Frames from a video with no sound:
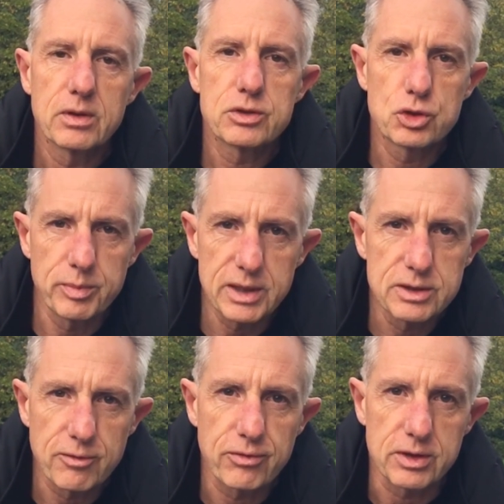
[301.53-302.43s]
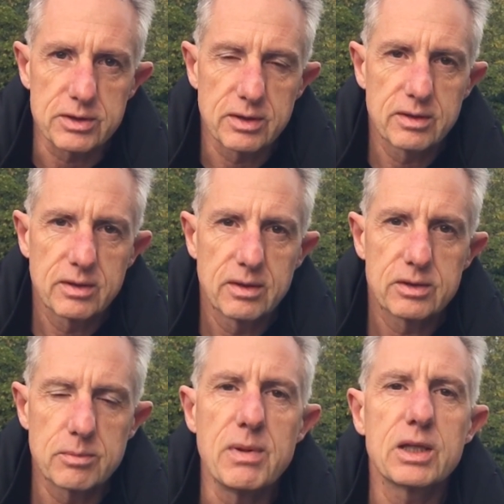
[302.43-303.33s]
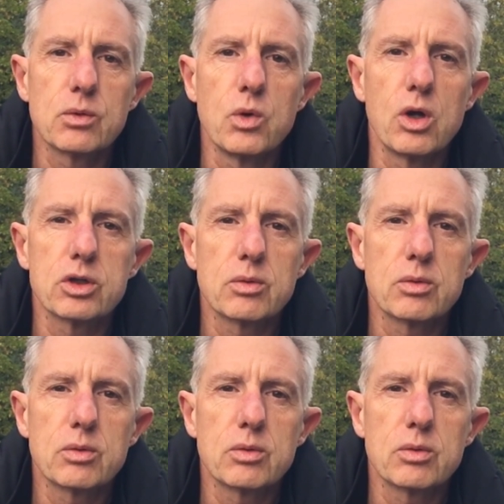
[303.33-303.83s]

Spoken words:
to be different, to make the world